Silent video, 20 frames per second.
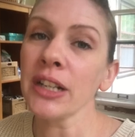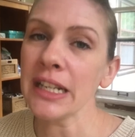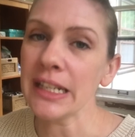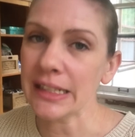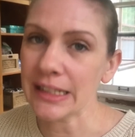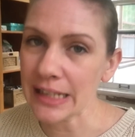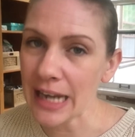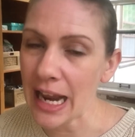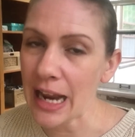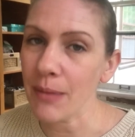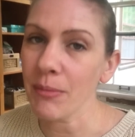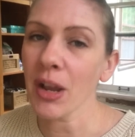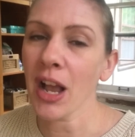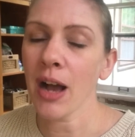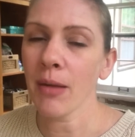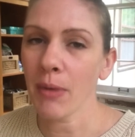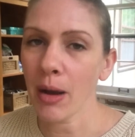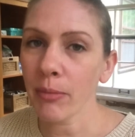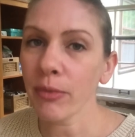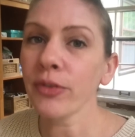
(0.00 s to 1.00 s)
his name
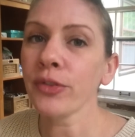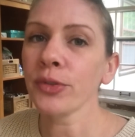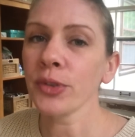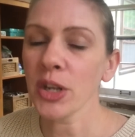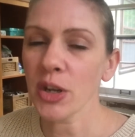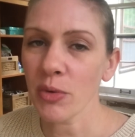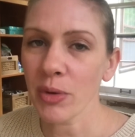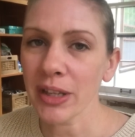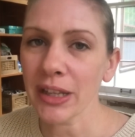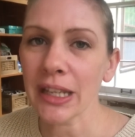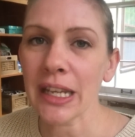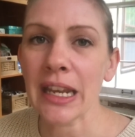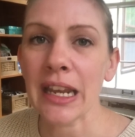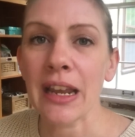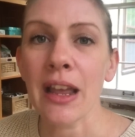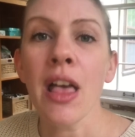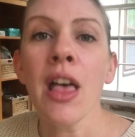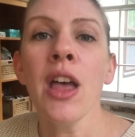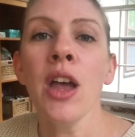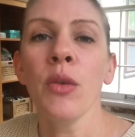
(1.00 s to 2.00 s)
come up
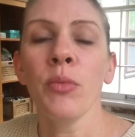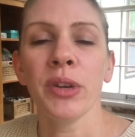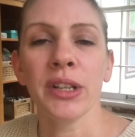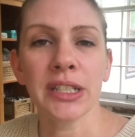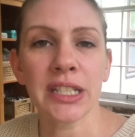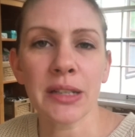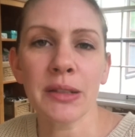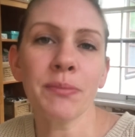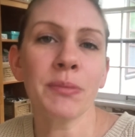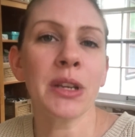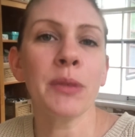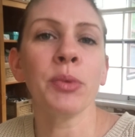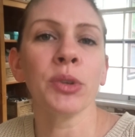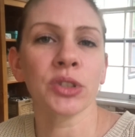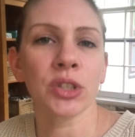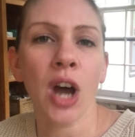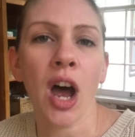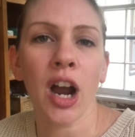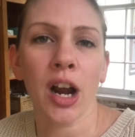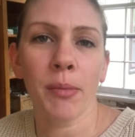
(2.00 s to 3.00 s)
frequently when people
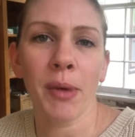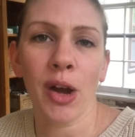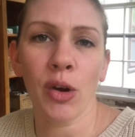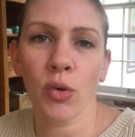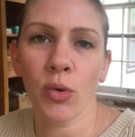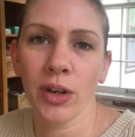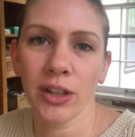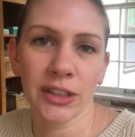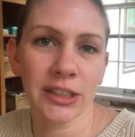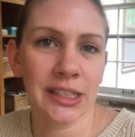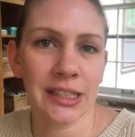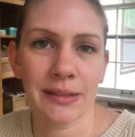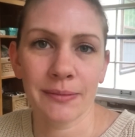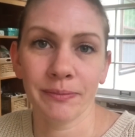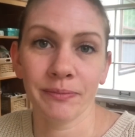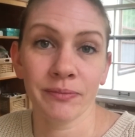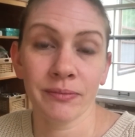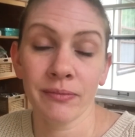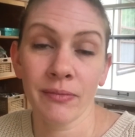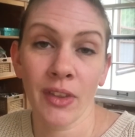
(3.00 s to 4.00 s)
talk about quilts
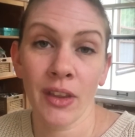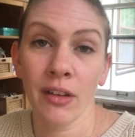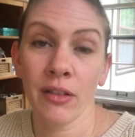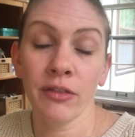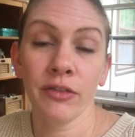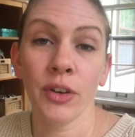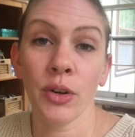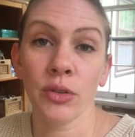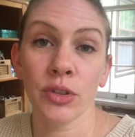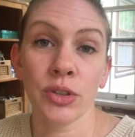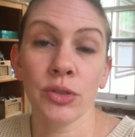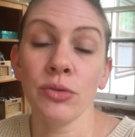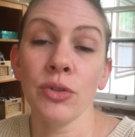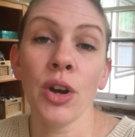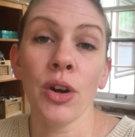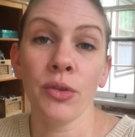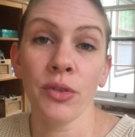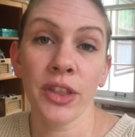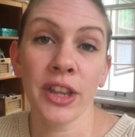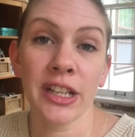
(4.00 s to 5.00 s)
and folks who
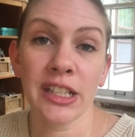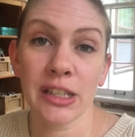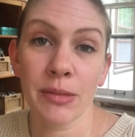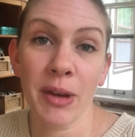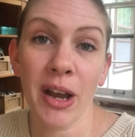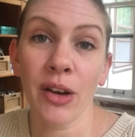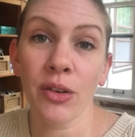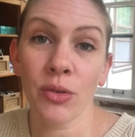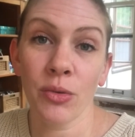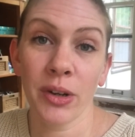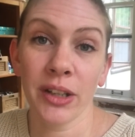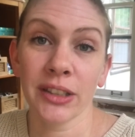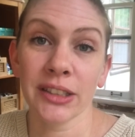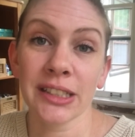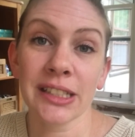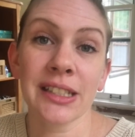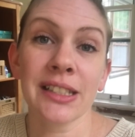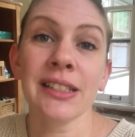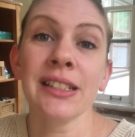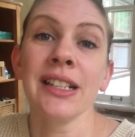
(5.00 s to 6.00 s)
know things about
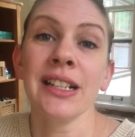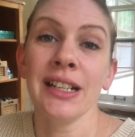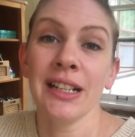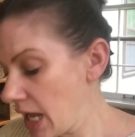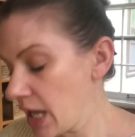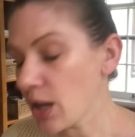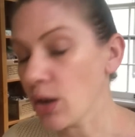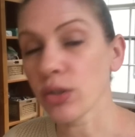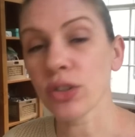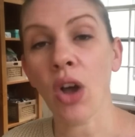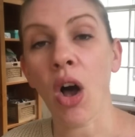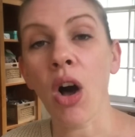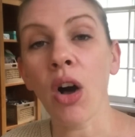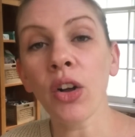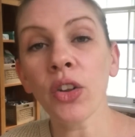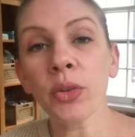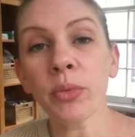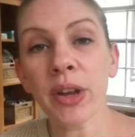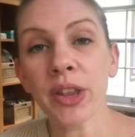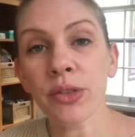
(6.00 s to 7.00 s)
quilts. It goes
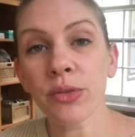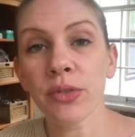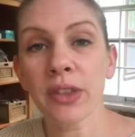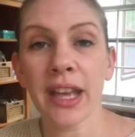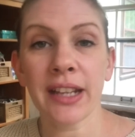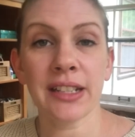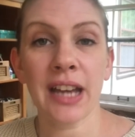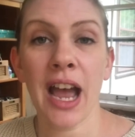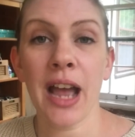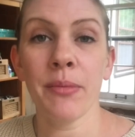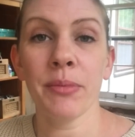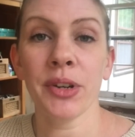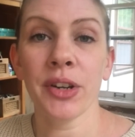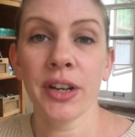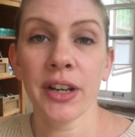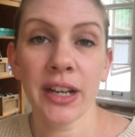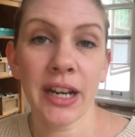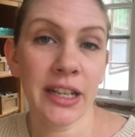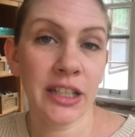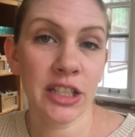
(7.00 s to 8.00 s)
all the way through that time
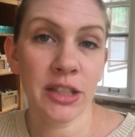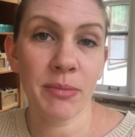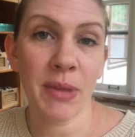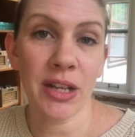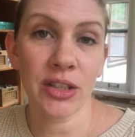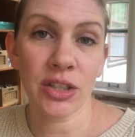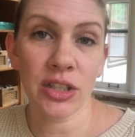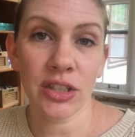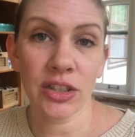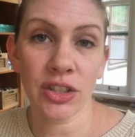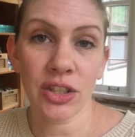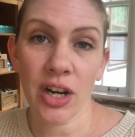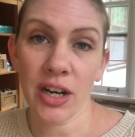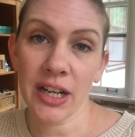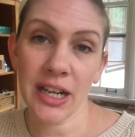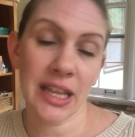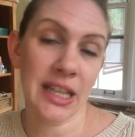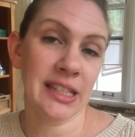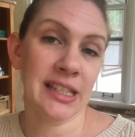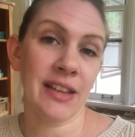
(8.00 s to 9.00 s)
period I just mentioned,
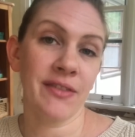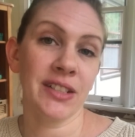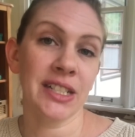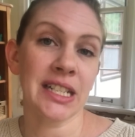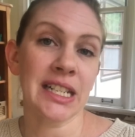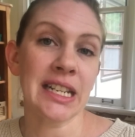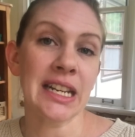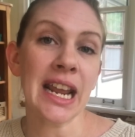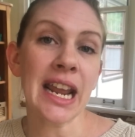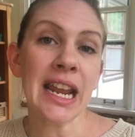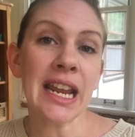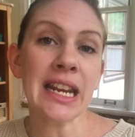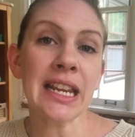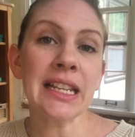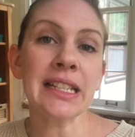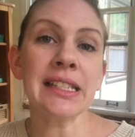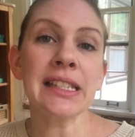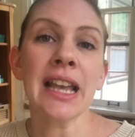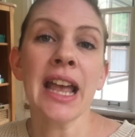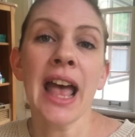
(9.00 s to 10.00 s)
starting in the
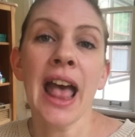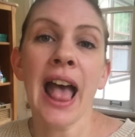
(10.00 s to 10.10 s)
1780s.